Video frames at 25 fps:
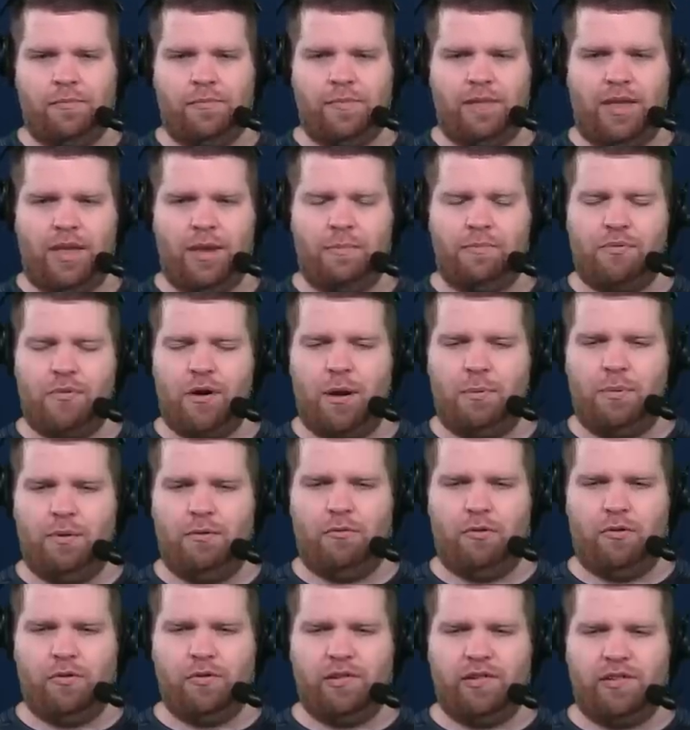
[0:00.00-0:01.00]
He probably
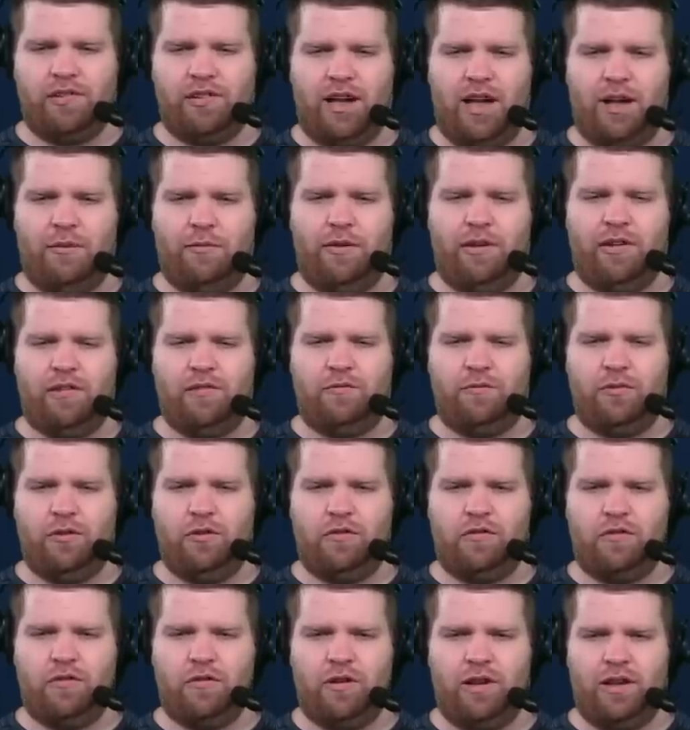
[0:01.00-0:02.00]
won't decide what his
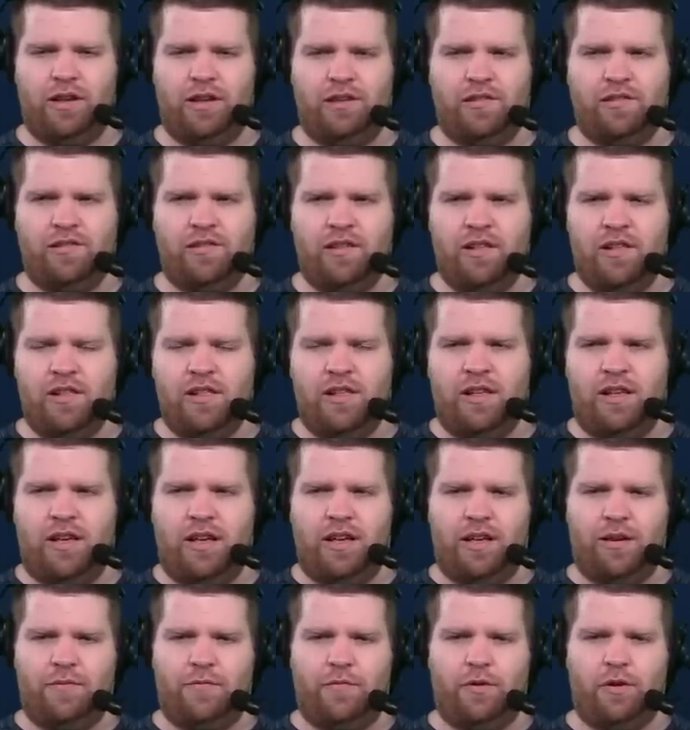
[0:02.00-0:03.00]
future is
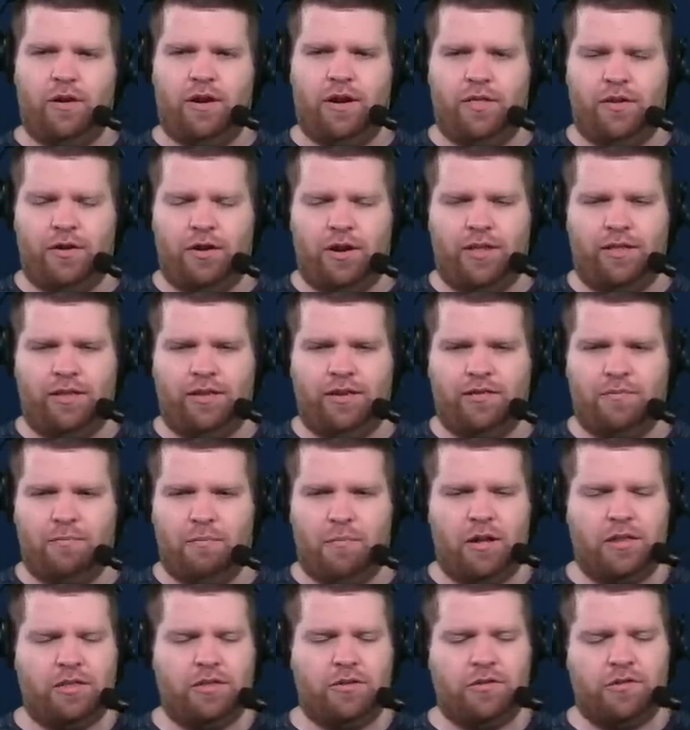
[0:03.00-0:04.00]
for another at least
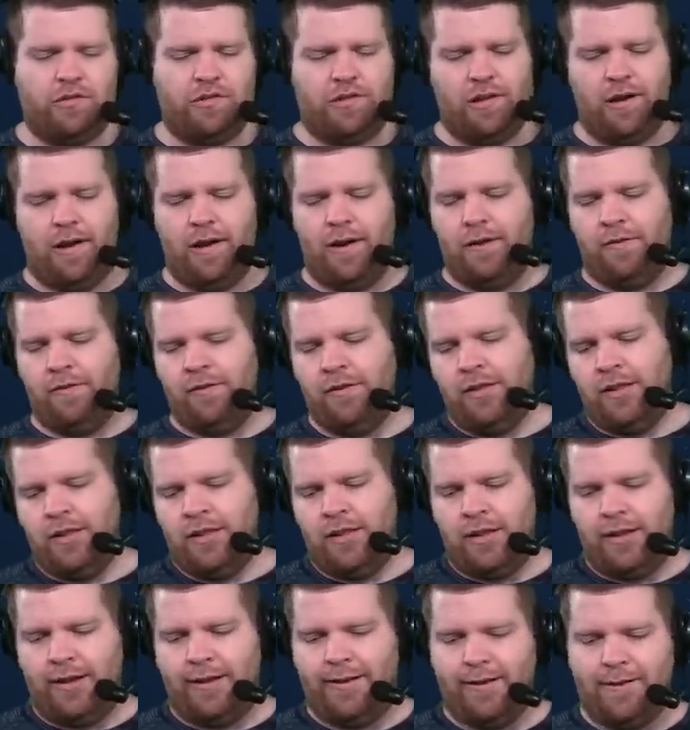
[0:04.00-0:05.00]
month or so.
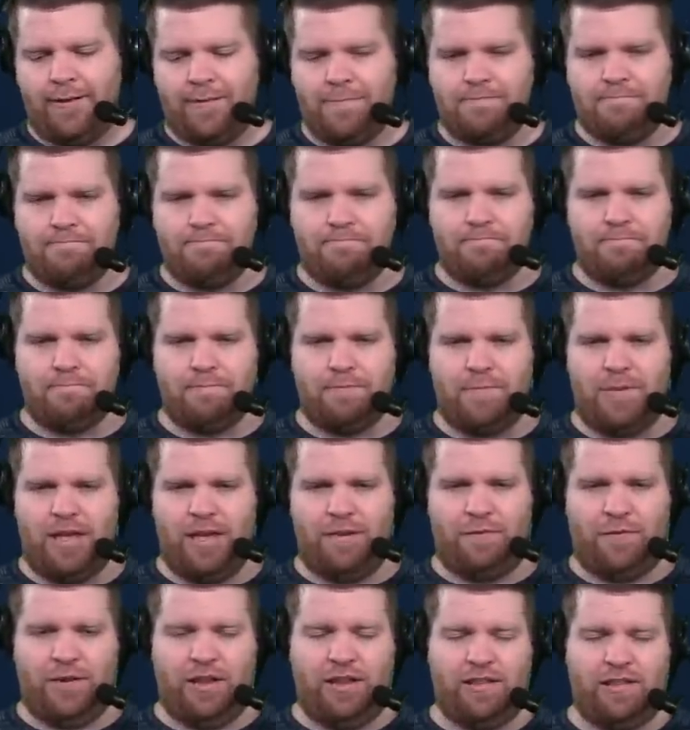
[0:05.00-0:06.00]

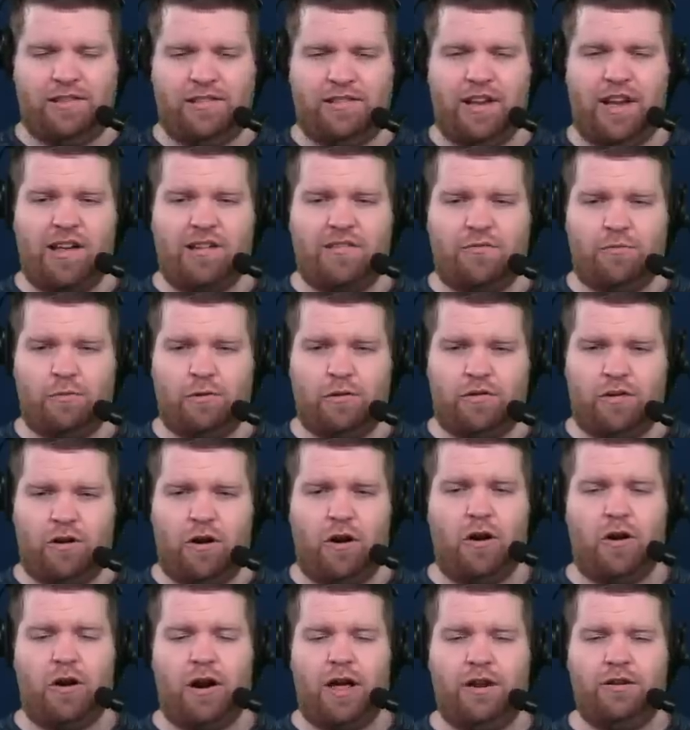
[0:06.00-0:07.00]
If he decides to
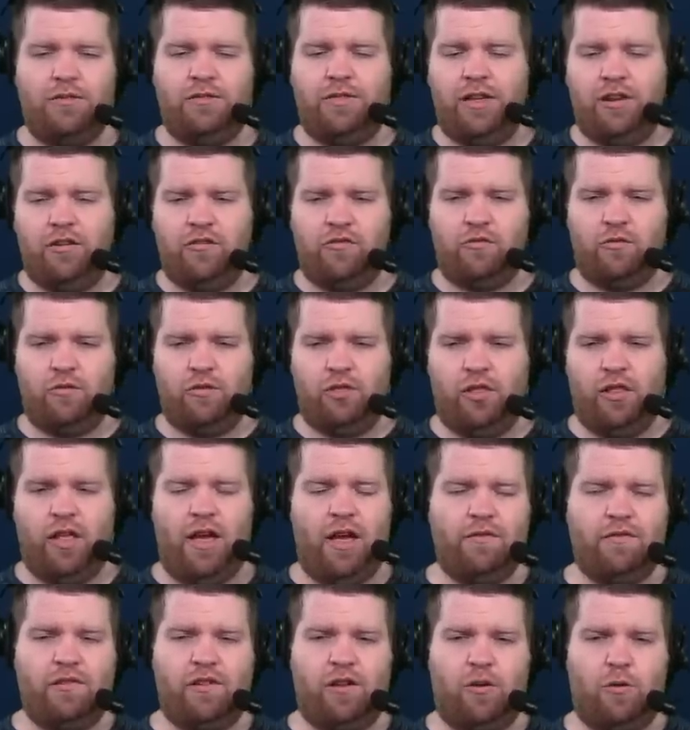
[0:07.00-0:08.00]
return, I do think Jordan
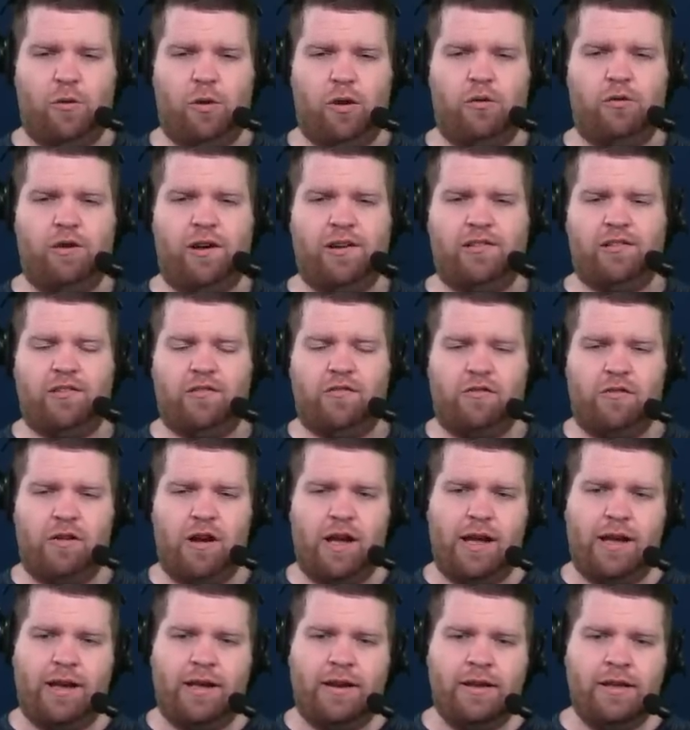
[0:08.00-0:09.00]
Love's going to request a
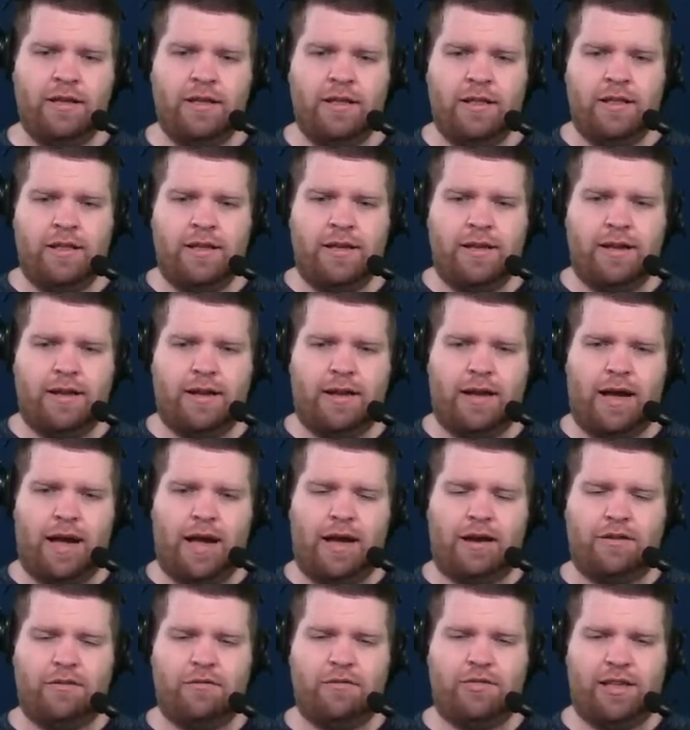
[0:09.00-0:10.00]
trade.
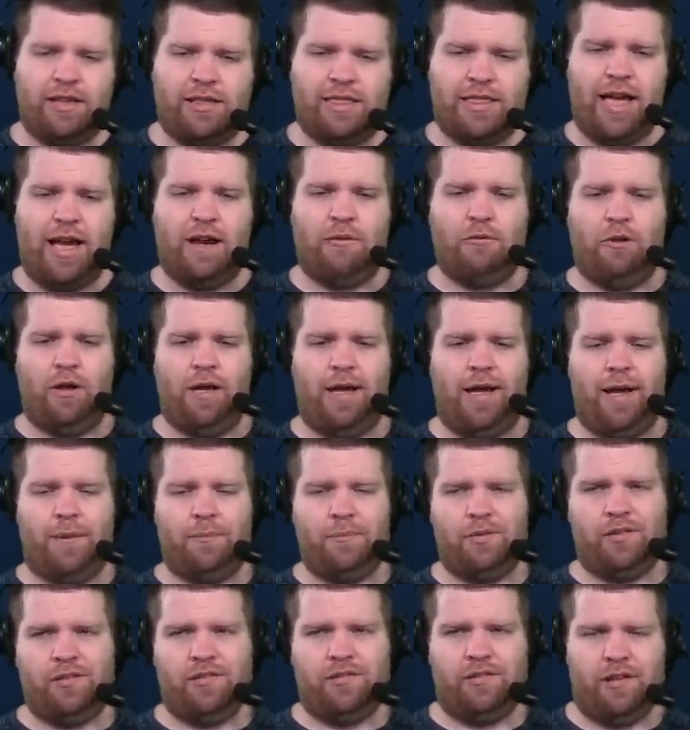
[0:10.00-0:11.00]
I do think that will
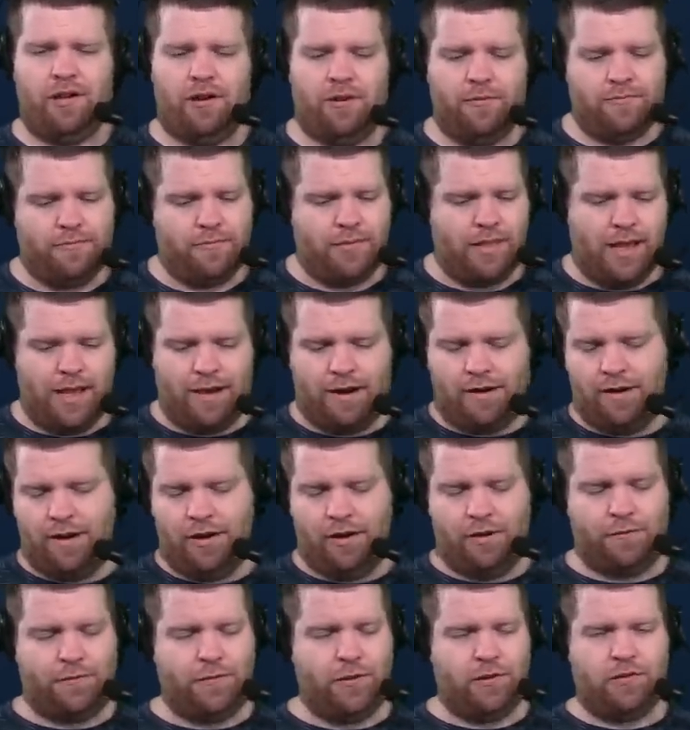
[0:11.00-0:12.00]
happen. So, I don't
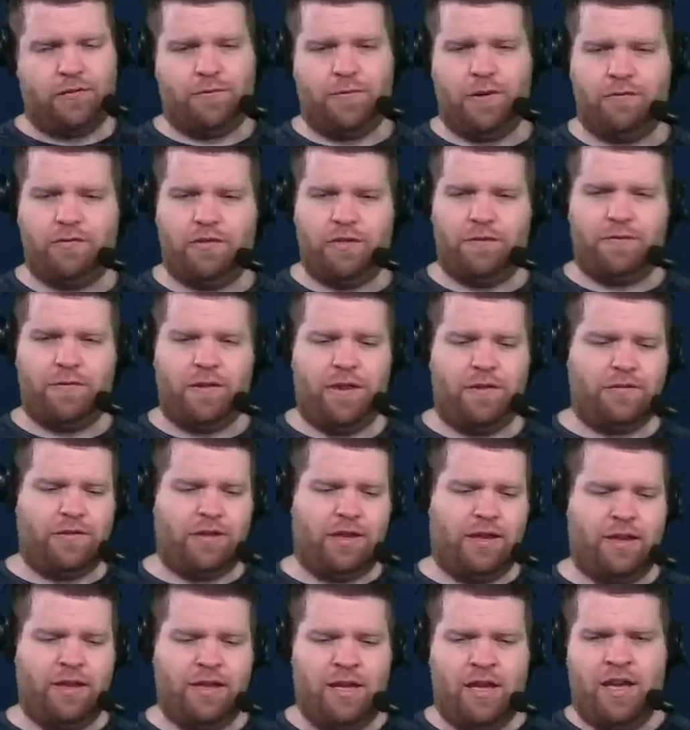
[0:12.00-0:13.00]
know. It feels
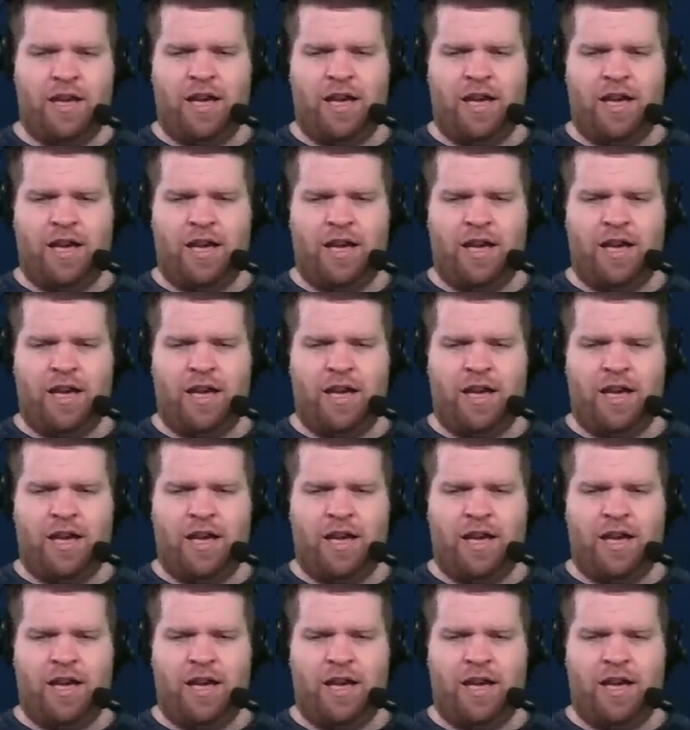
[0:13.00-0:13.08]
50-50.